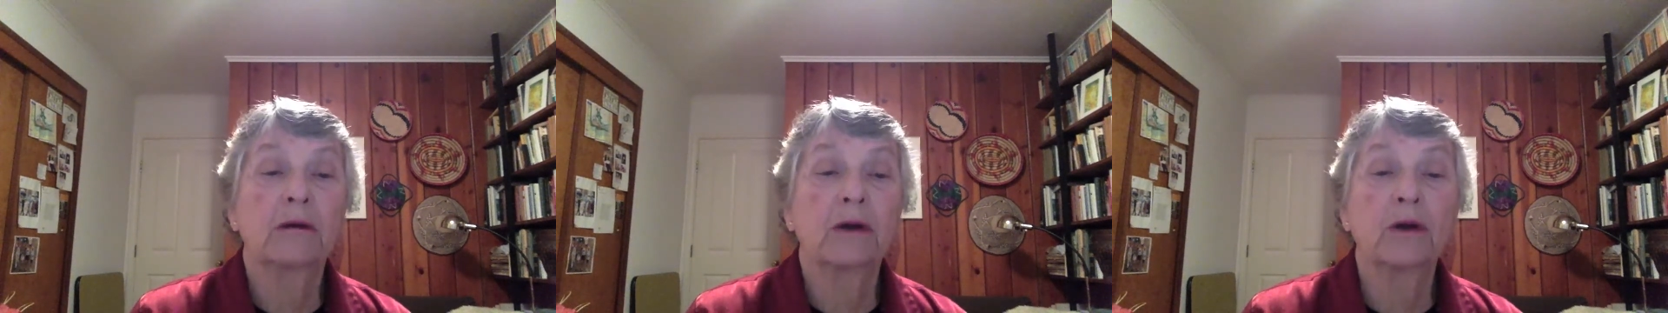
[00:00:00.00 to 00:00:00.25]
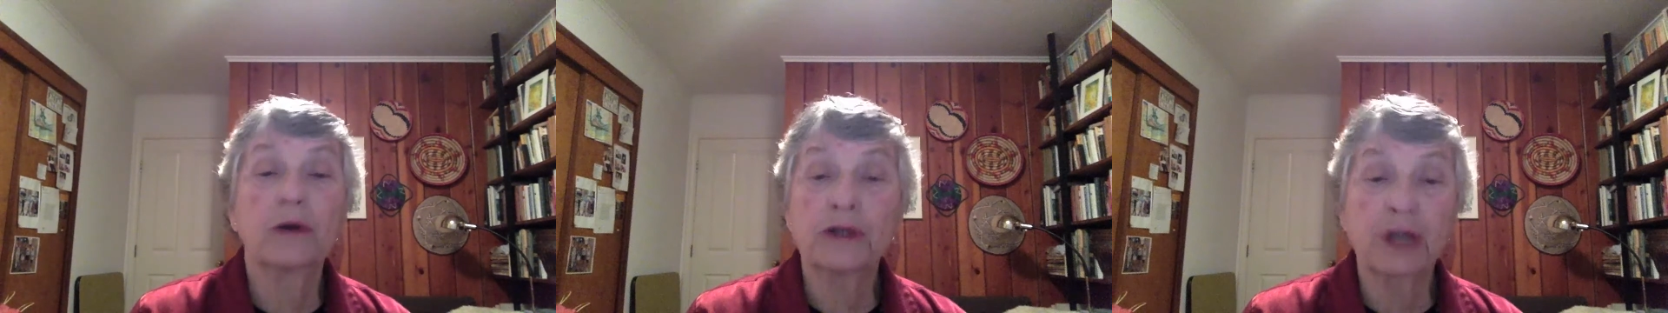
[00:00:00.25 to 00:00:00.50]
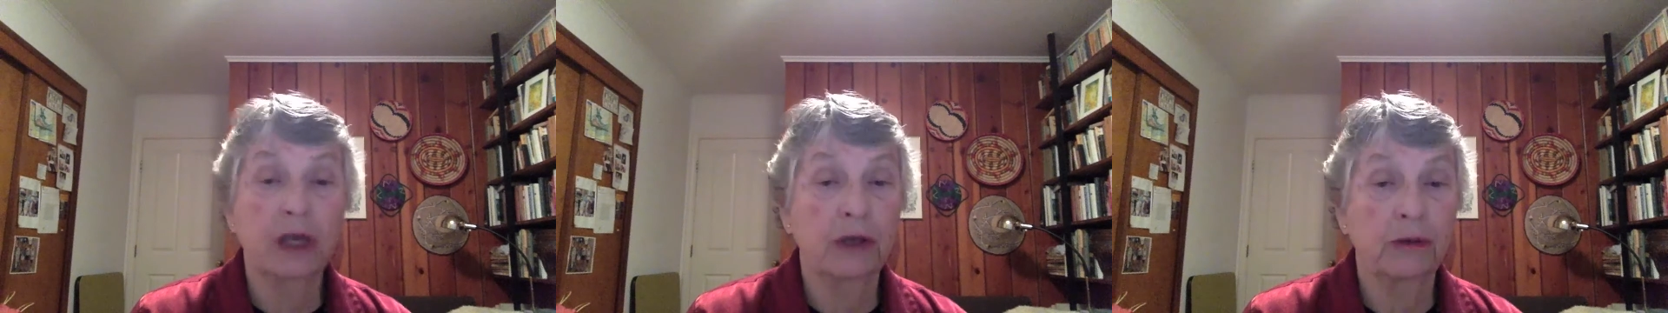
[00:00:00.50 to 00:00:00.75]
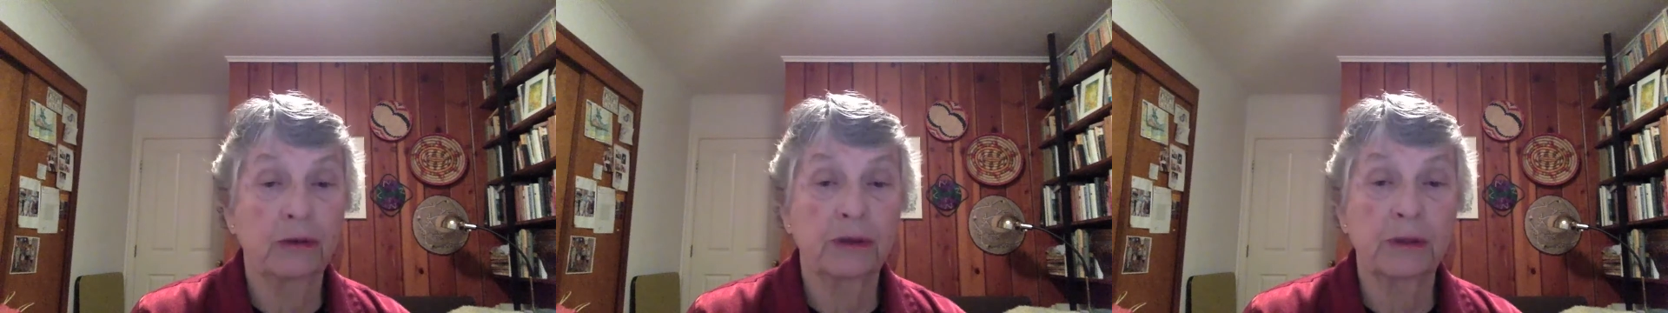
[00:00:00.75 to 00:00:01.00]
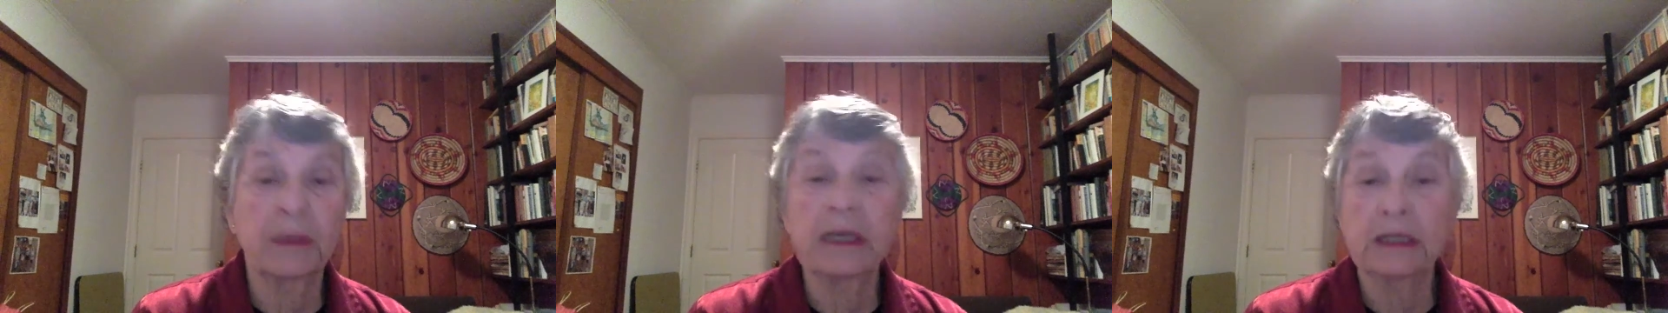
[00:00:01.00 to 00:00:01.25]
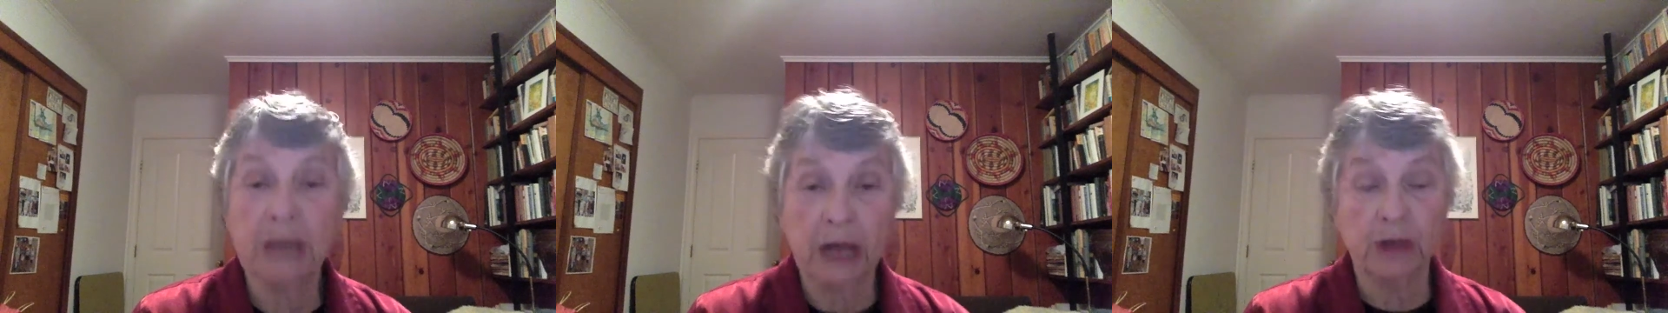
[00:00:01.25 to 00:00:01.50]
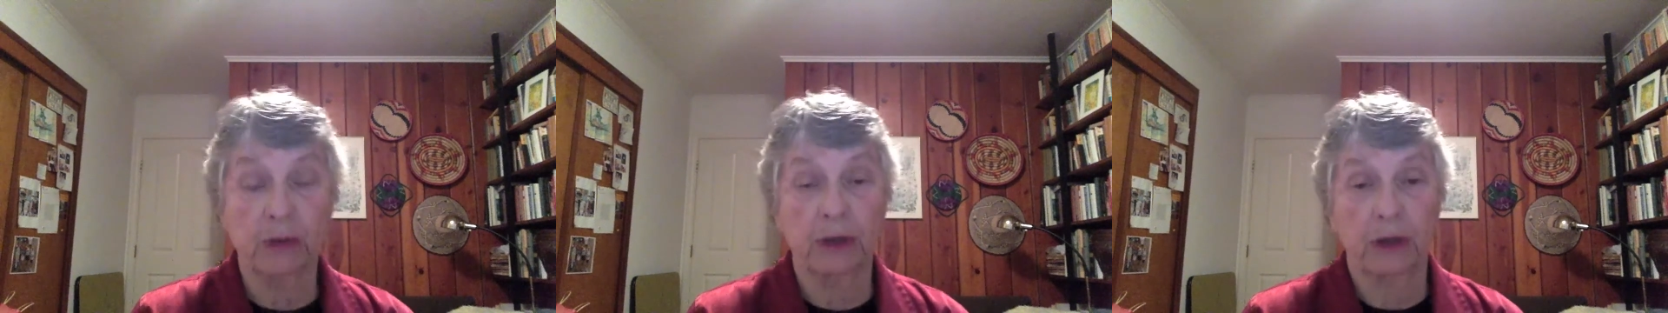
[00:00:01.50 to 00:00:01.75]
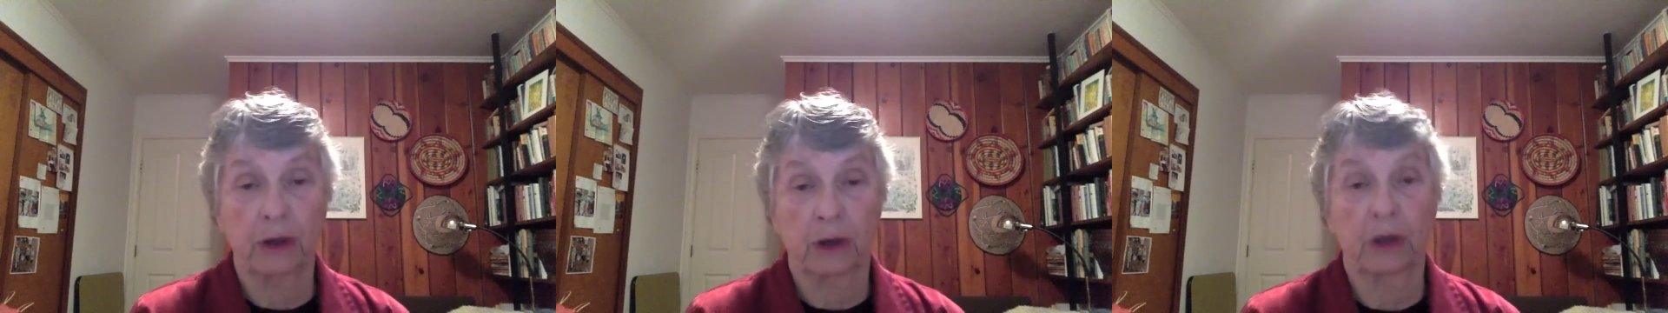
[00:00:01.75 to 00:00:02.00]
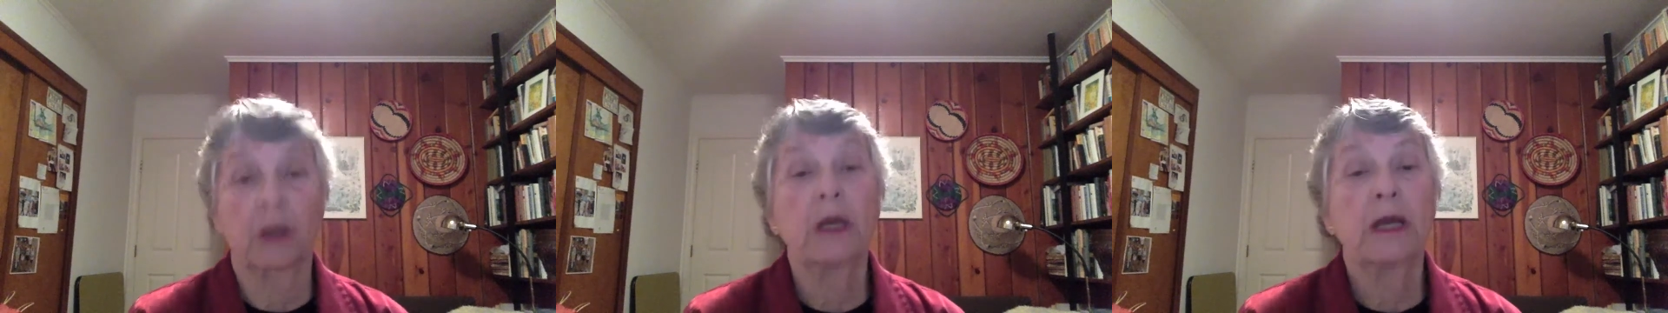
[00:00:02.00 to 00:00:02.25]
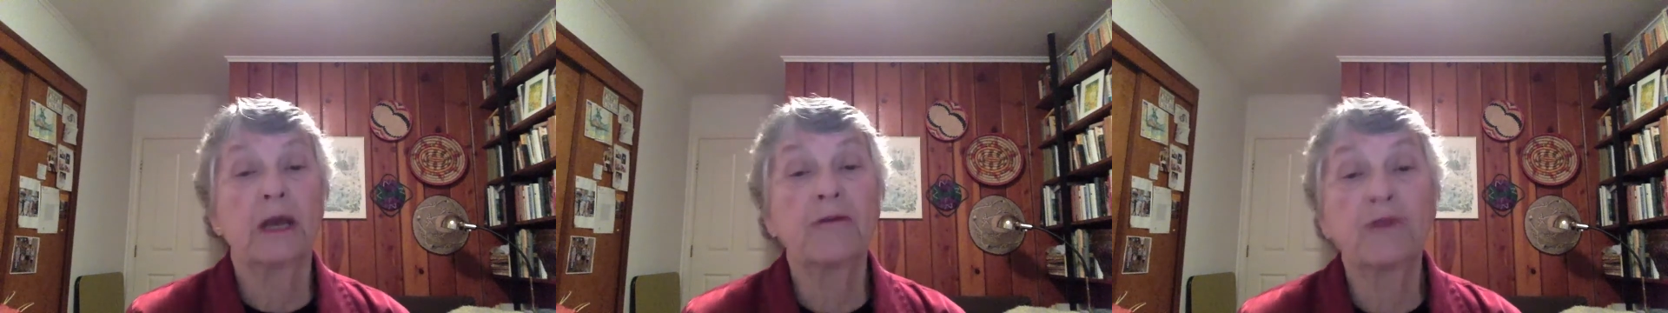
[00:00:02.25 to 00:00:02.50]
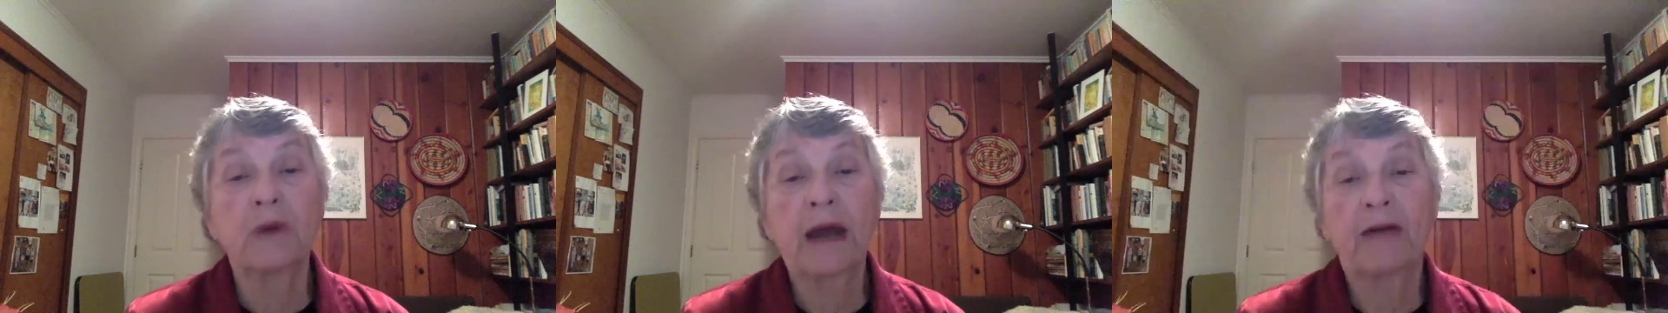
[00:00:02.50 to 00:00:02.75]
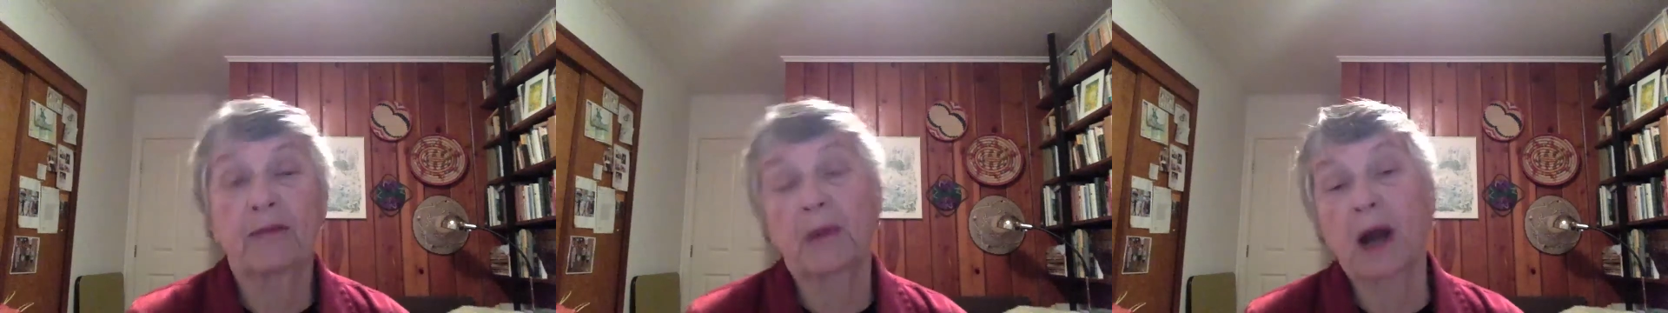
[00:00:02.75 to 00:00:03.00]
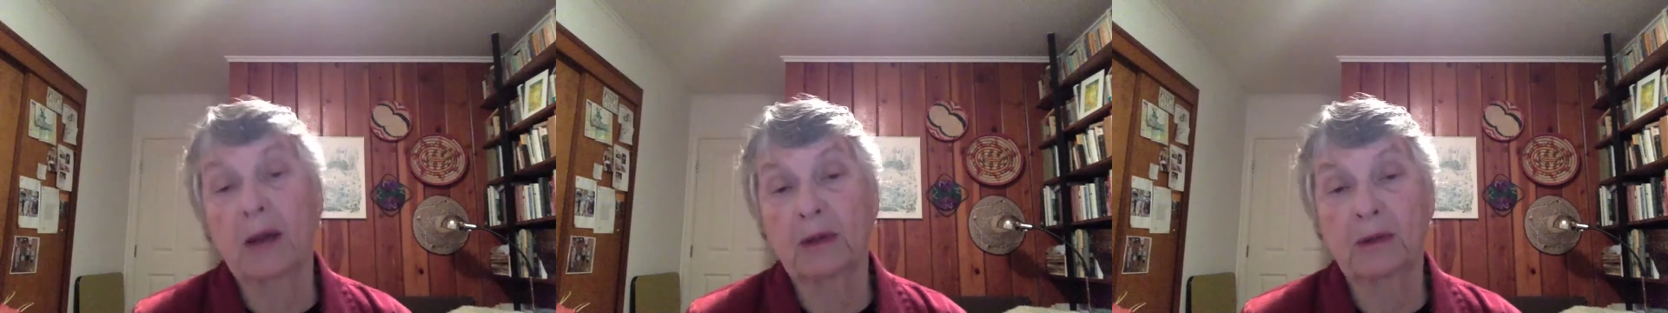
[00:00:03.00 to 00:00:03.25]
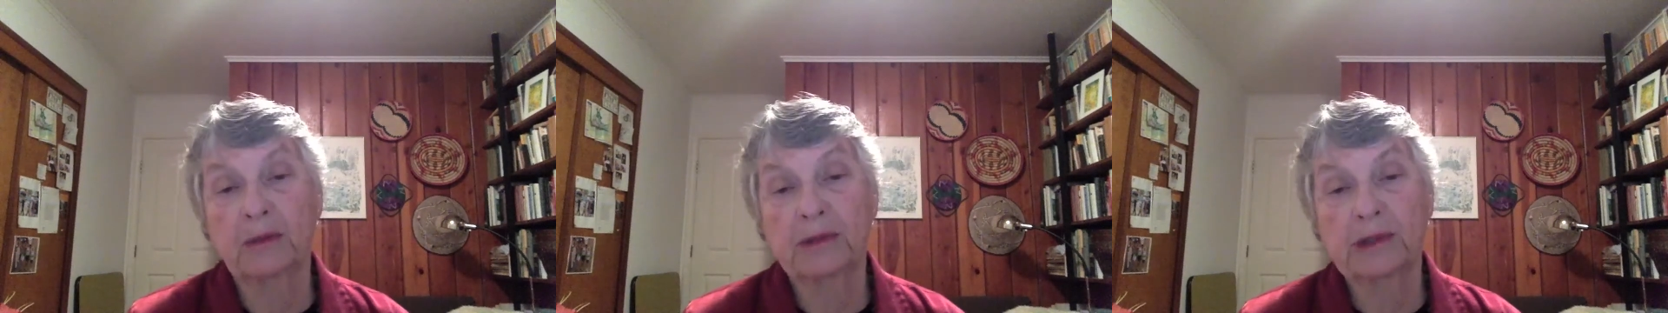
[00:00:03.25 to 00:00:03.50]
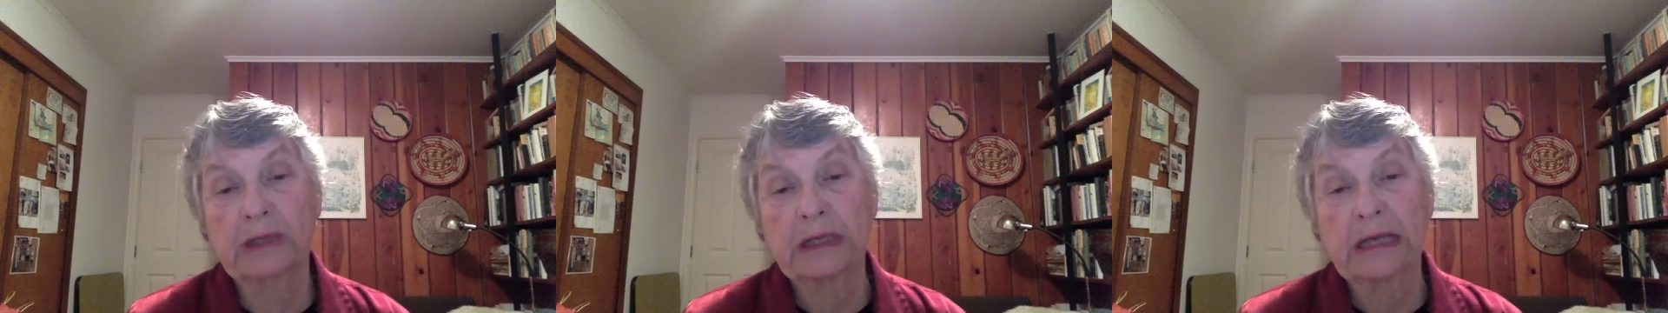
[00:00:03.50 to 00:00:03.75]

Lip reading: urging you to be in touch with her if you have problems